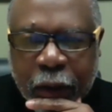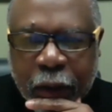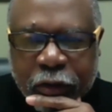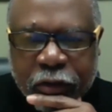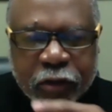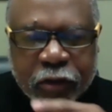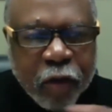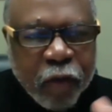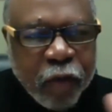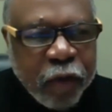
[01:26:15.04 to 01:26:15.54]

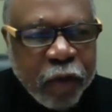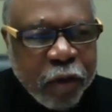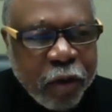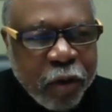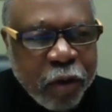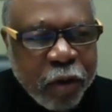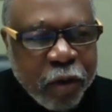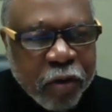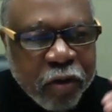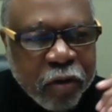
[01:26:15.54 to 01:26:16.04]
Sylvia
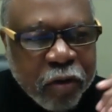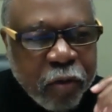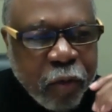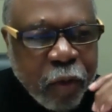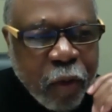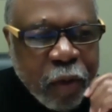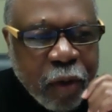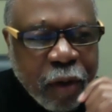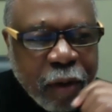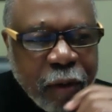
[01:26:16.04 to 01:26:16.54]
Hill
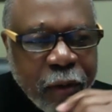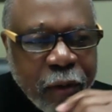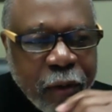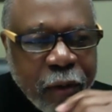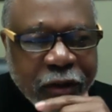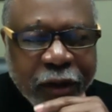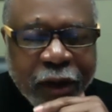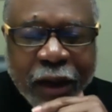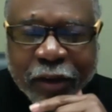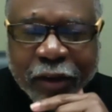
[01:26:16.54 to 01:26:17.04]
just wrote a
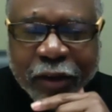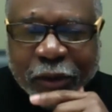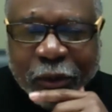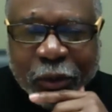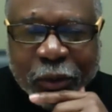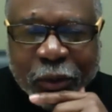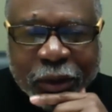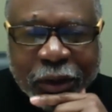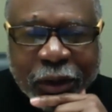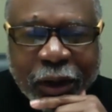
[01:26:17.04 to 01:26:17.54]
Luta
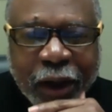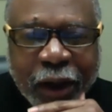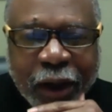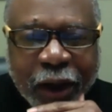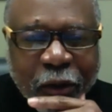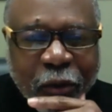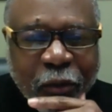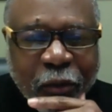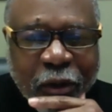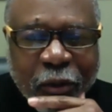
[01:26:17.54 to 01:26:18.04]
Continua. I
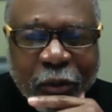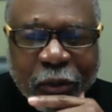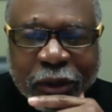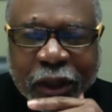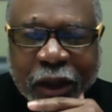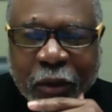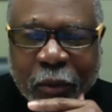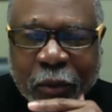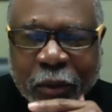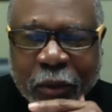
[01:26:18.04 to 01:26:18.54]
agree with
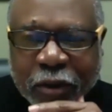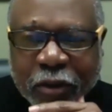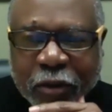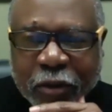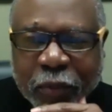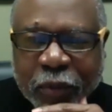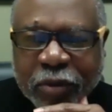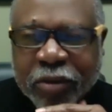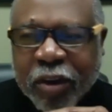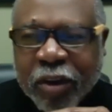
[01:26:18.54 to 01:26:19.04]
that
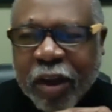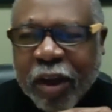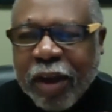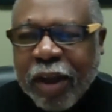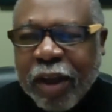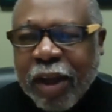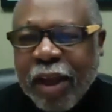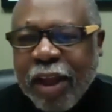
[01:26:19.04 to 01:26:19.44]
100%.